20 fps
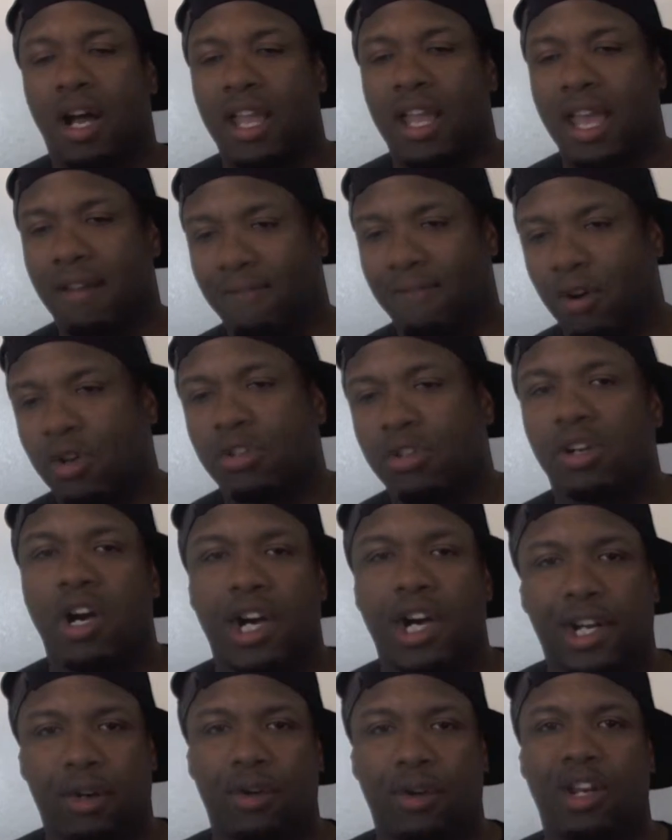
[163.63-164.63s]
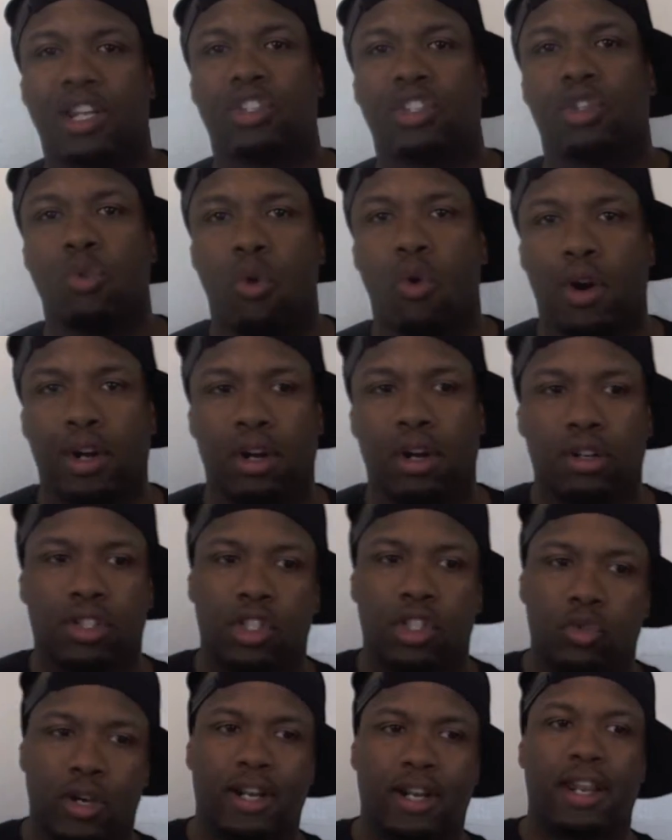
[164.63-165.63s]
He had Virgil Hunter in his corner
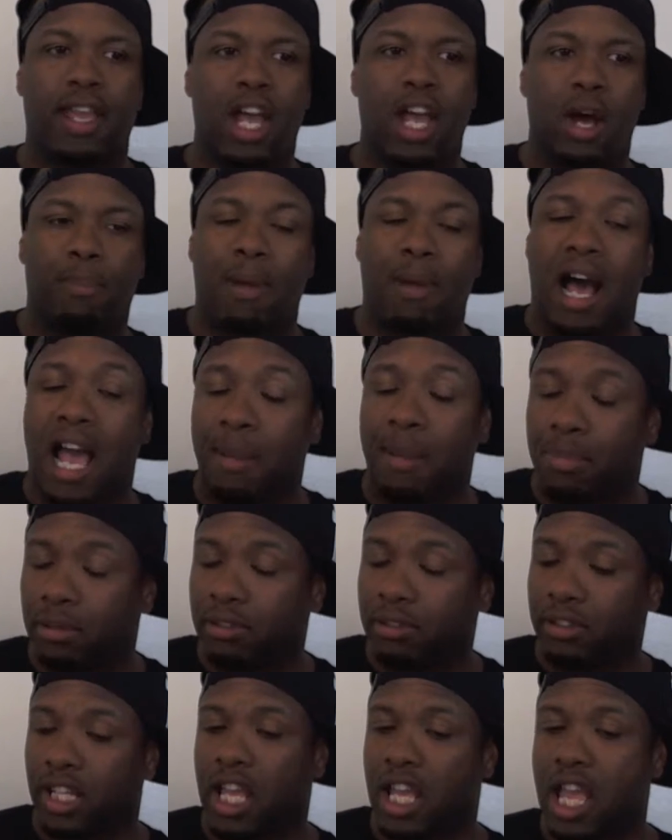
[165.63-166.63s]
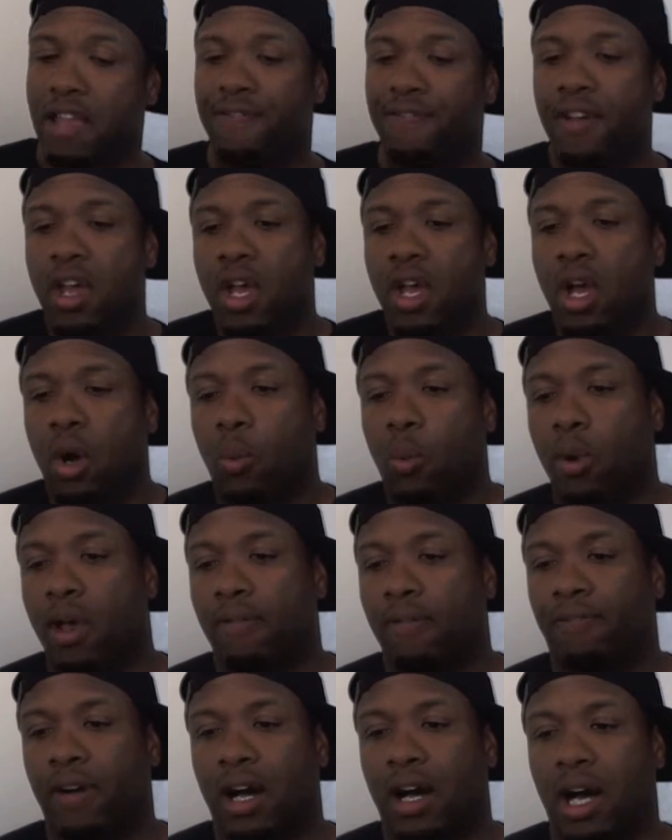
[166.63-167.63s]
to try to help, I believe,
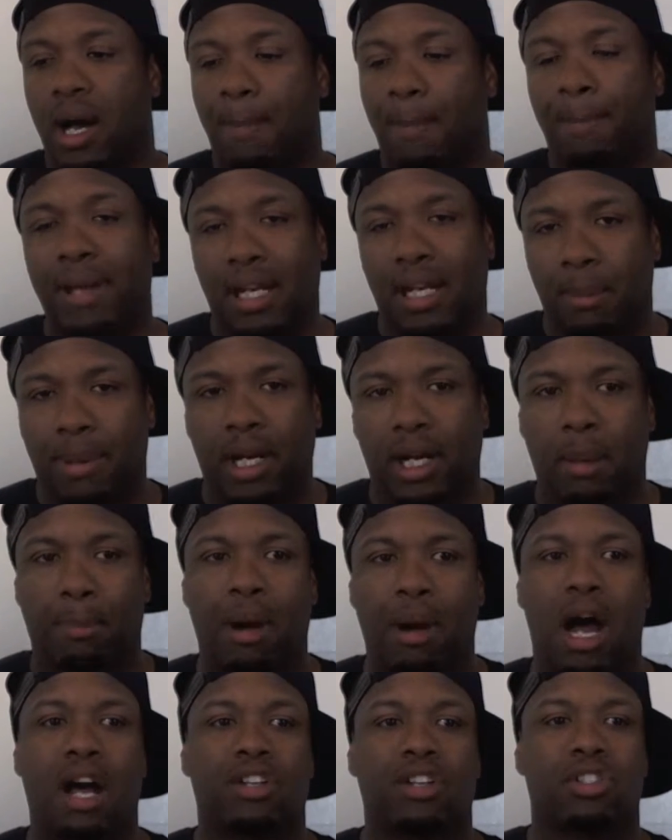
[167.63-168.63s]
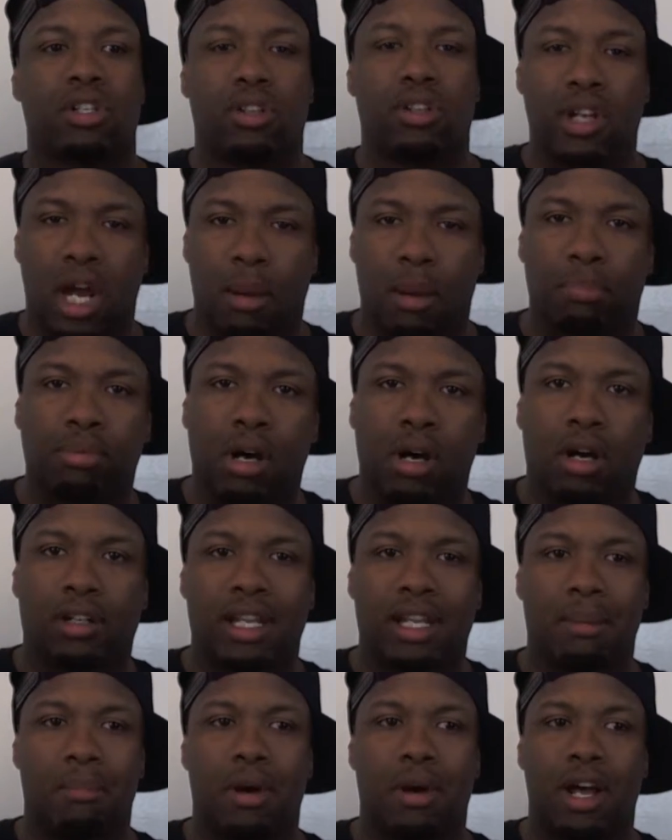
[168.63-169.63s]
with being a better boxer, not
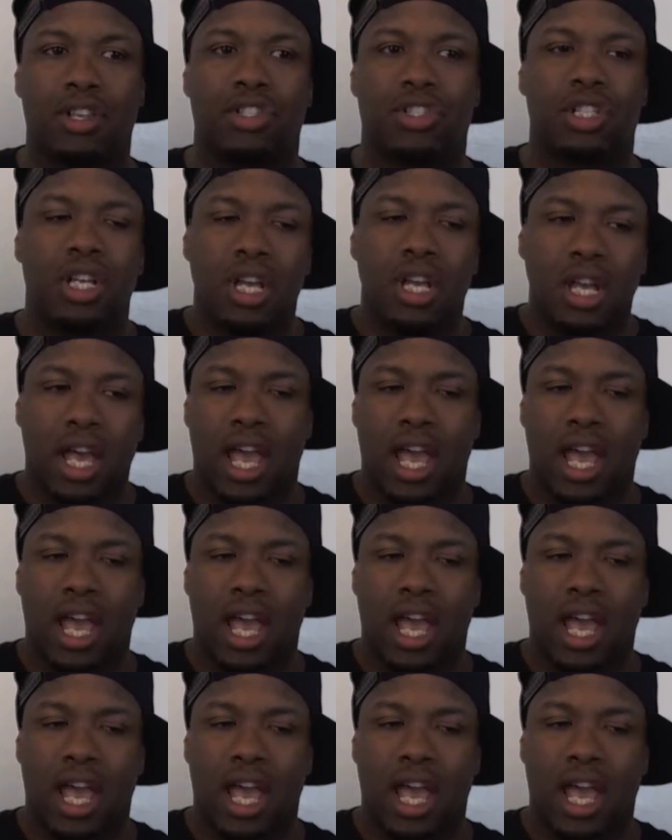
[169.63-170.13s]
brawling much,